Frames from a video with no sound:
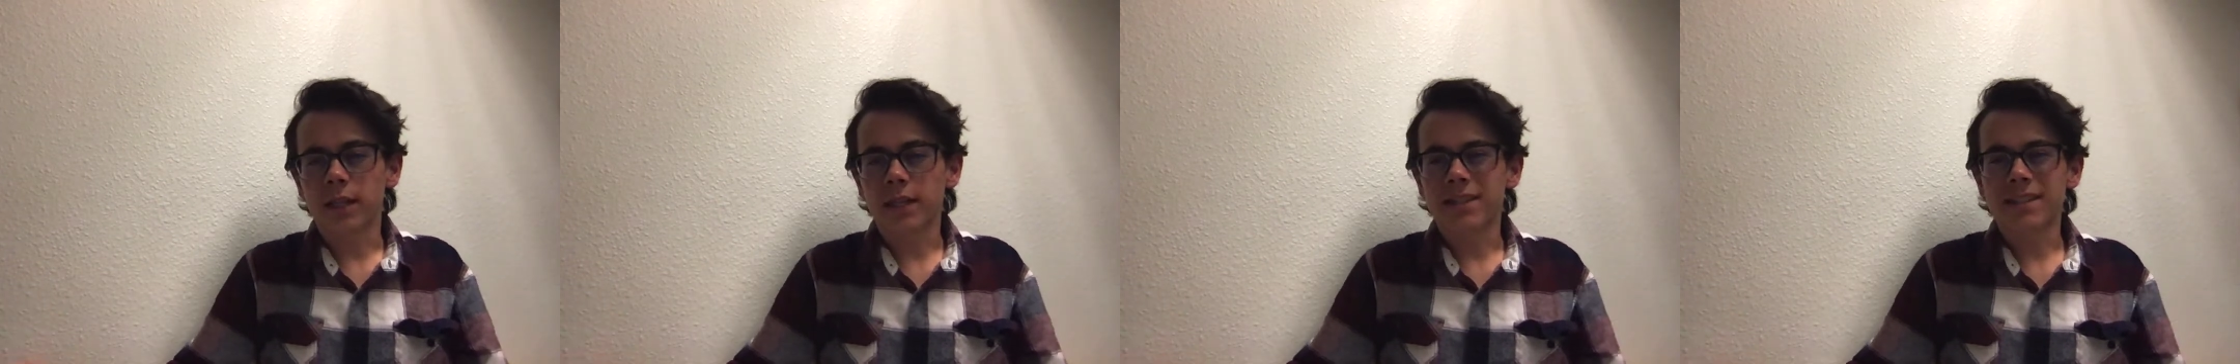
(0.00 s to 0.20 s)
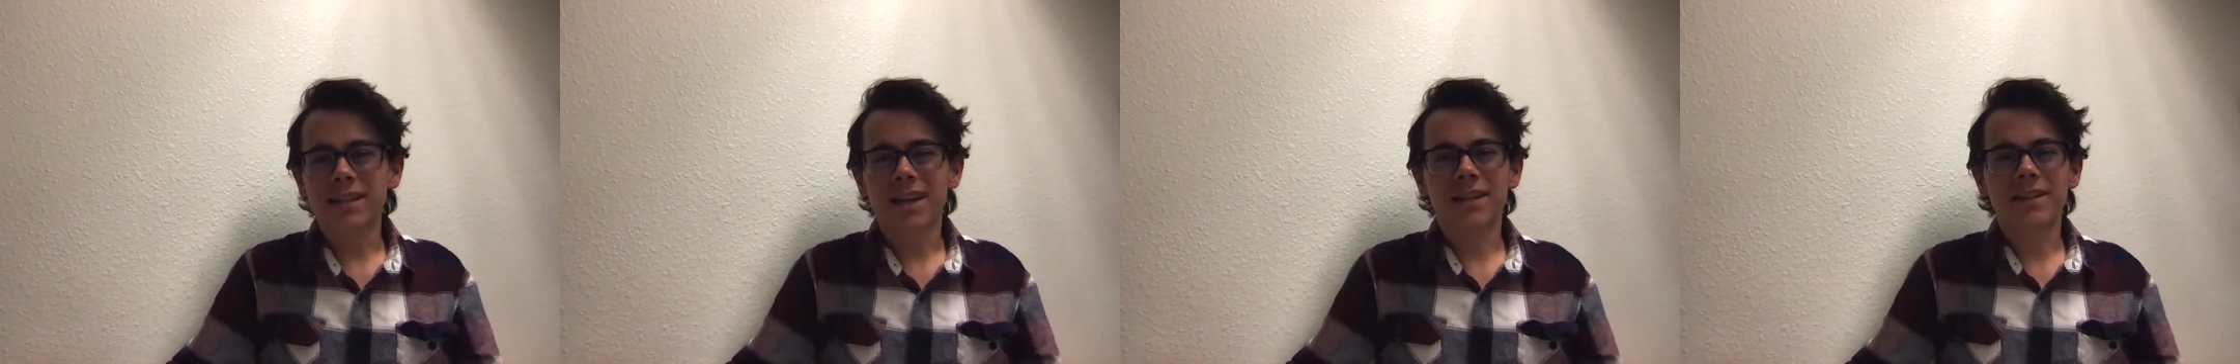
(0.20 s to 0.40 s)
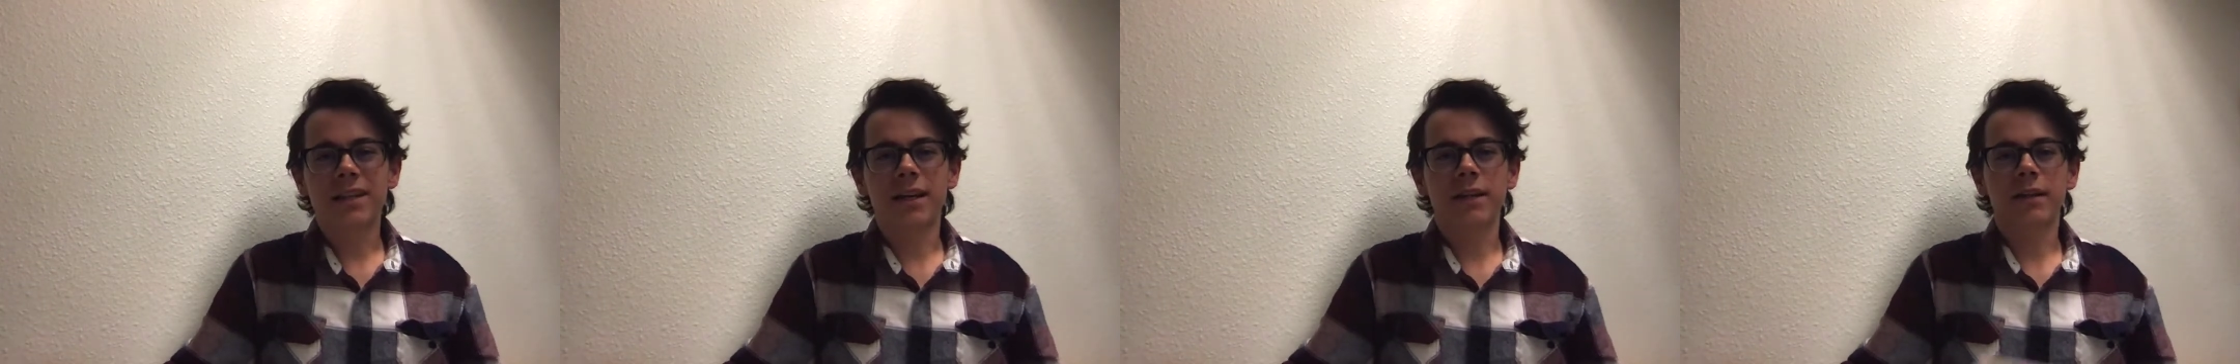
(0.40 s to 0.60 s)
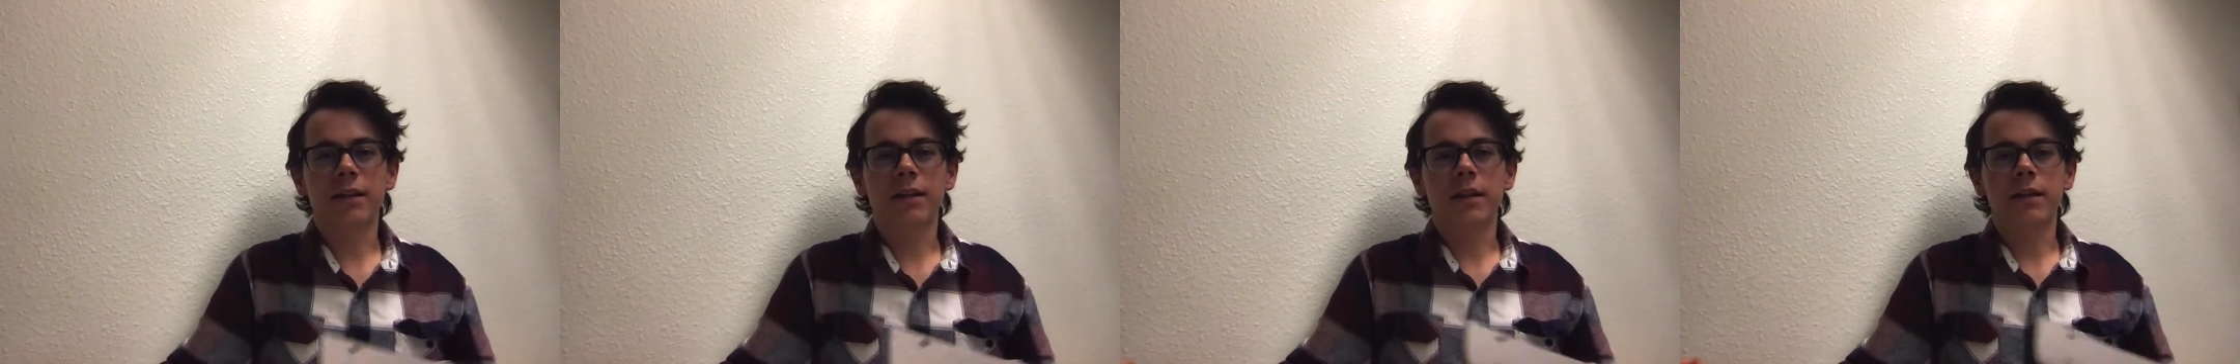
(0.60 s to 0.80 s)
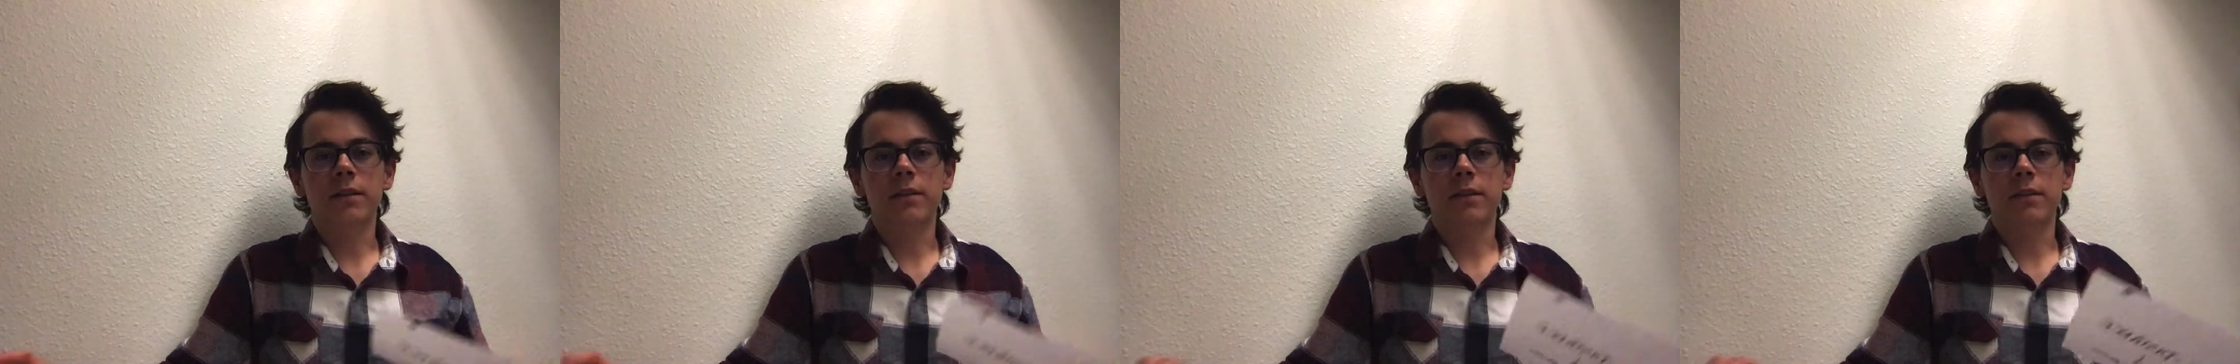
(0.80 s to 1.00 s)
that's not
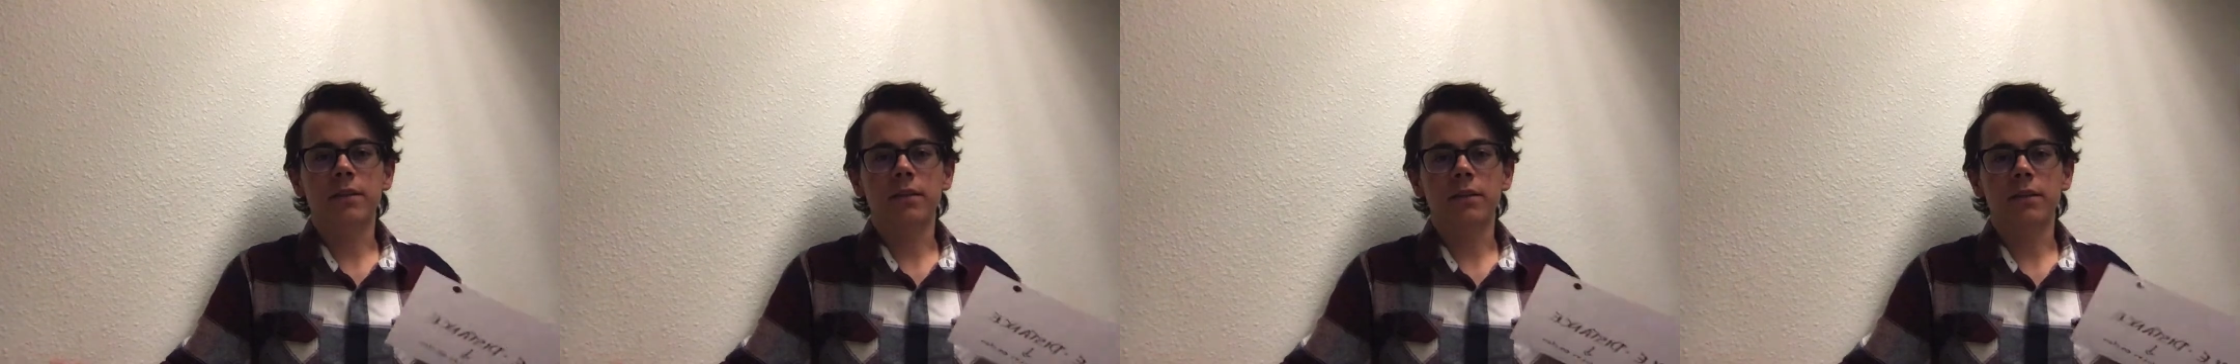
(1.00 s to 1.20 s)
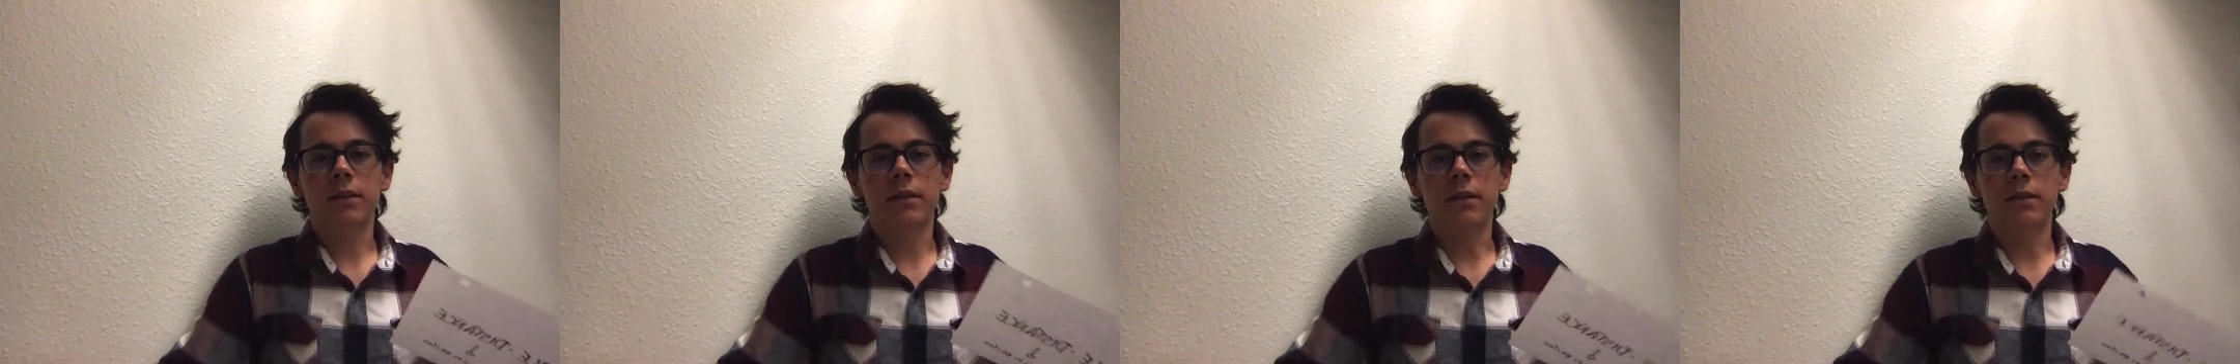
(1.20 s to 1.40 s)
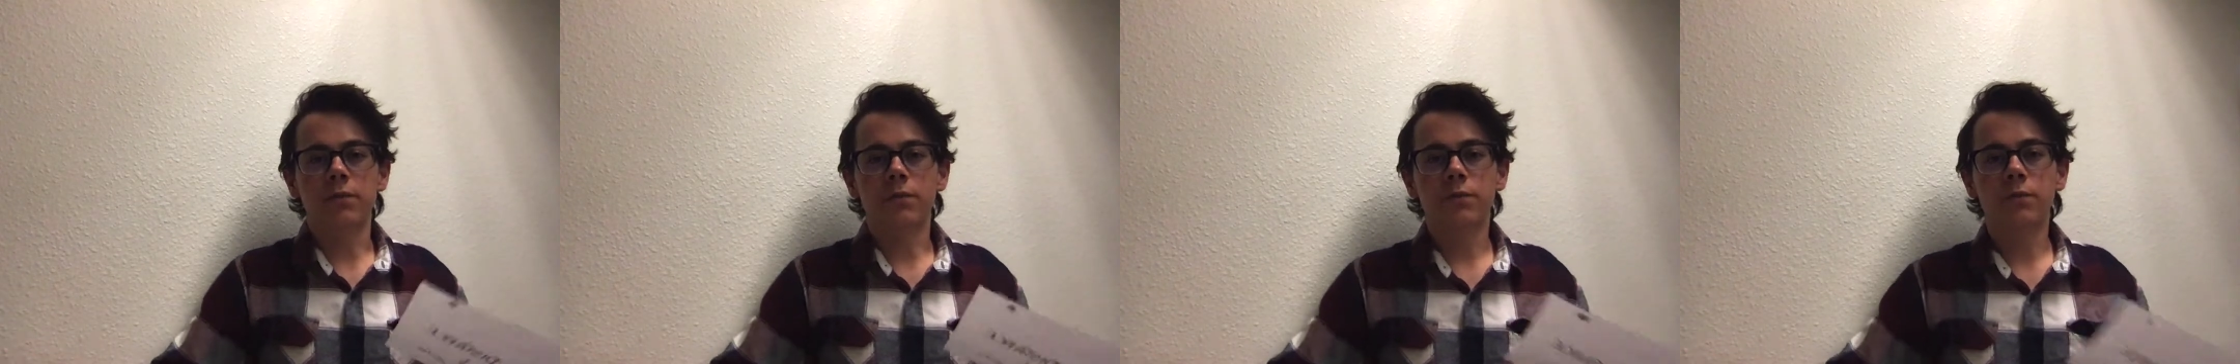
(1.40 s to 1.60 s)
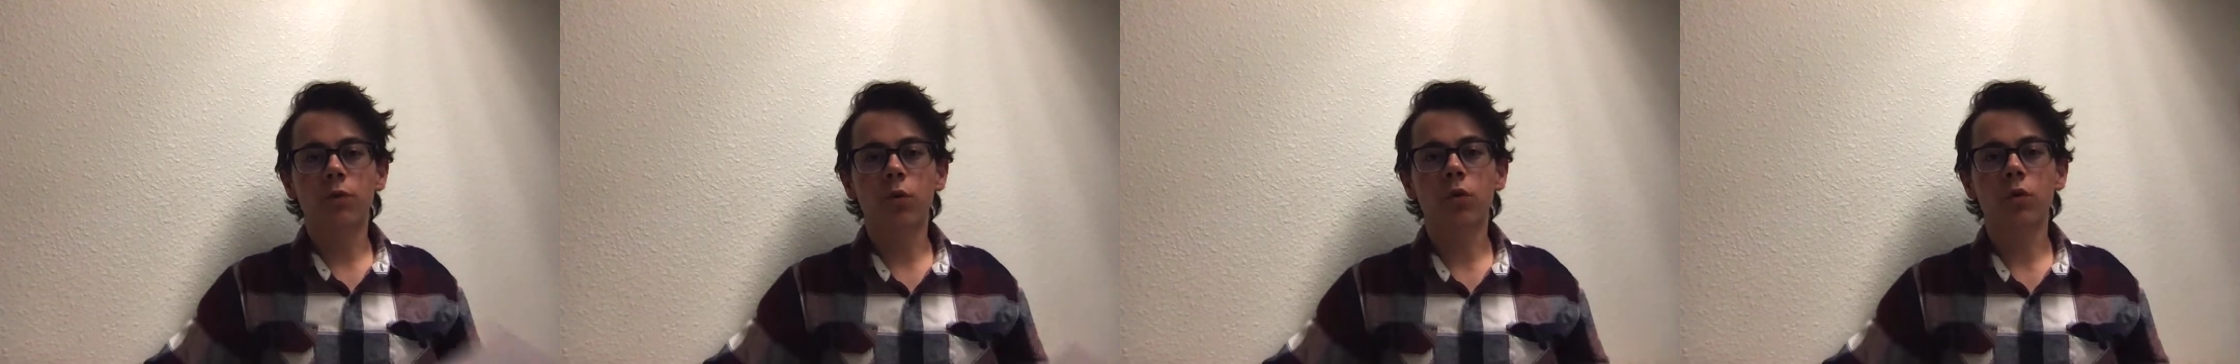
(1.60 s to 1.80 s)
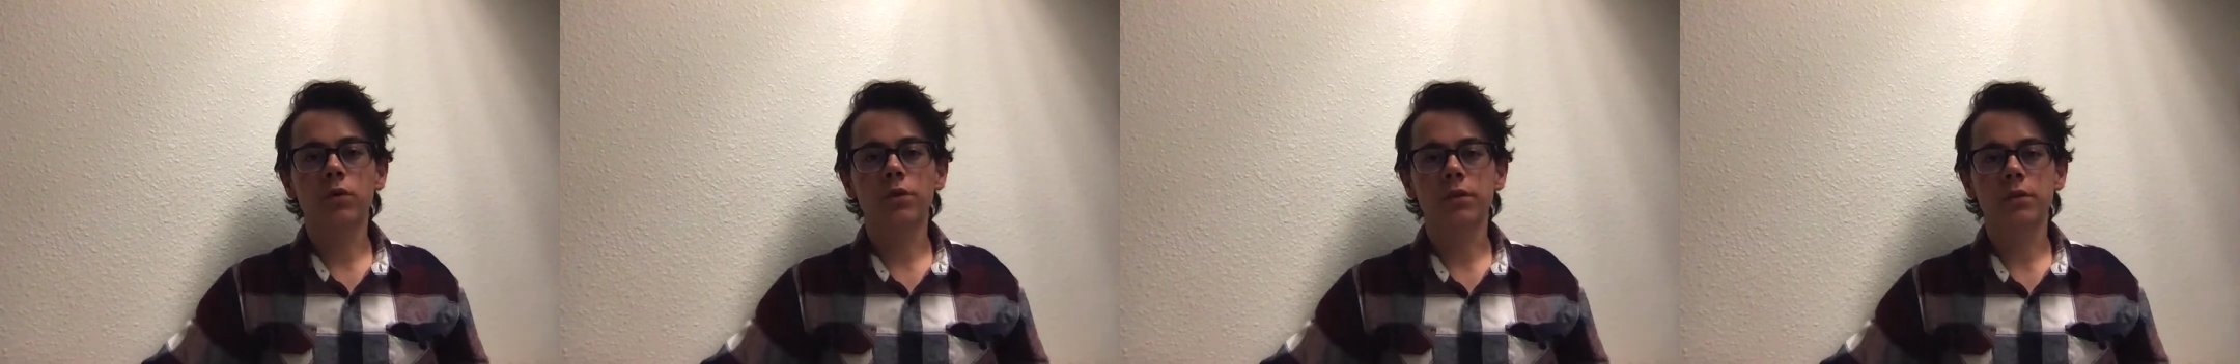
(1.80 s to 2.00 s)
telling us the
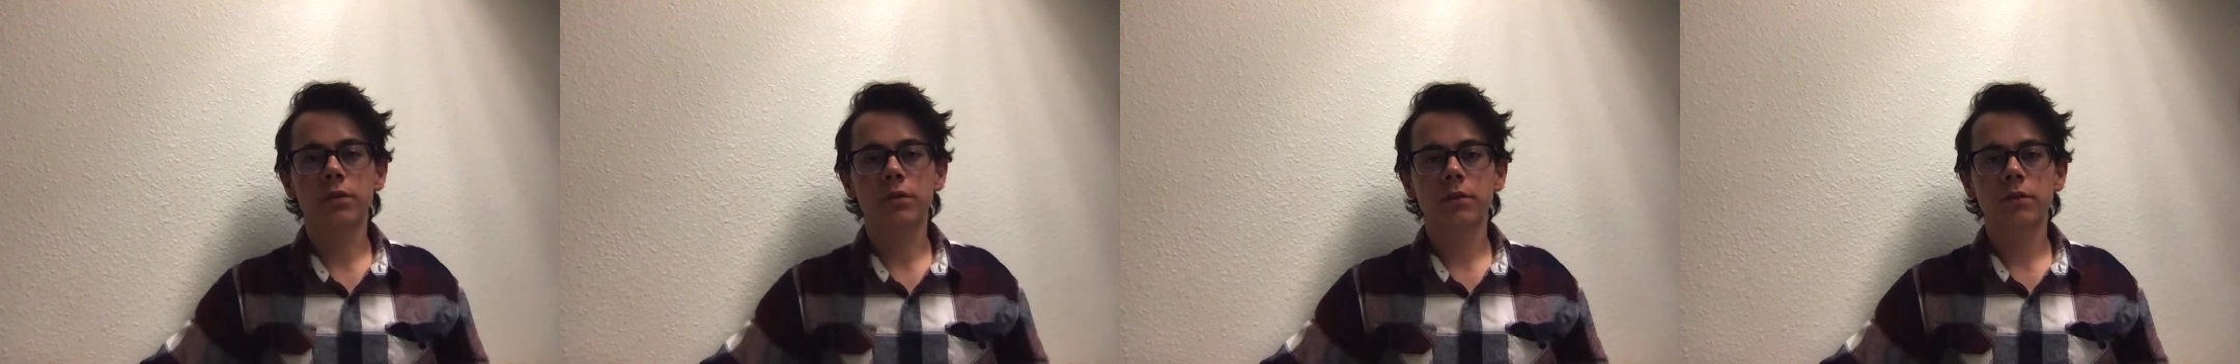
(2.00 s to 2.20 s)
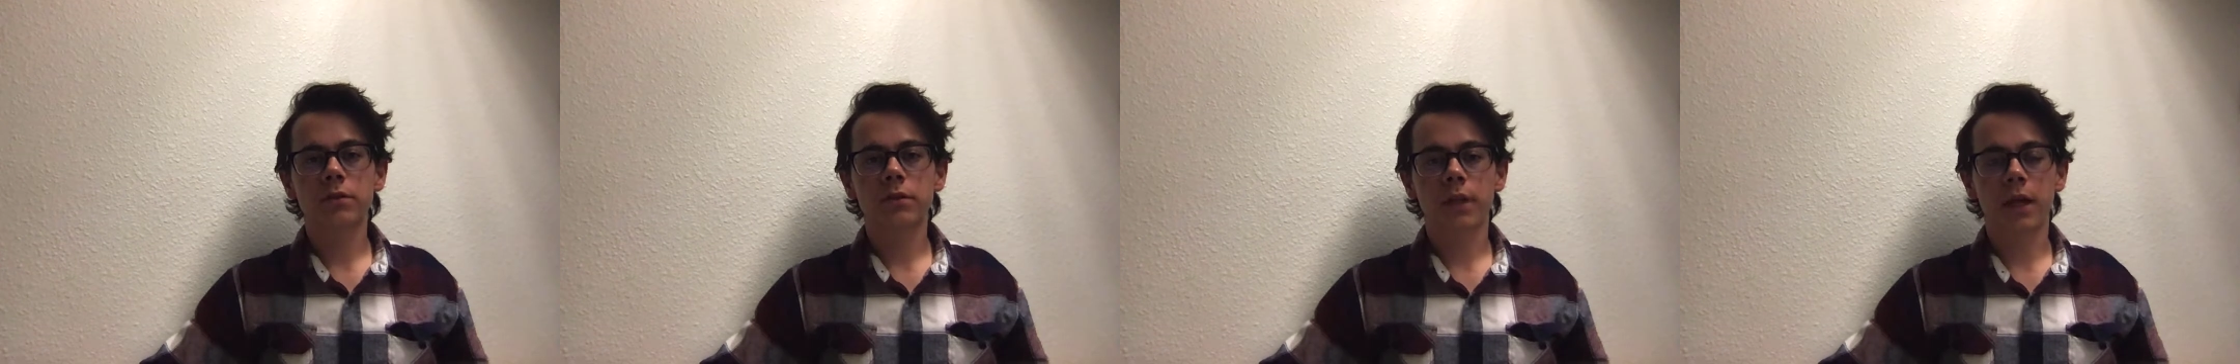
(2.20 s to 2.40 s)
force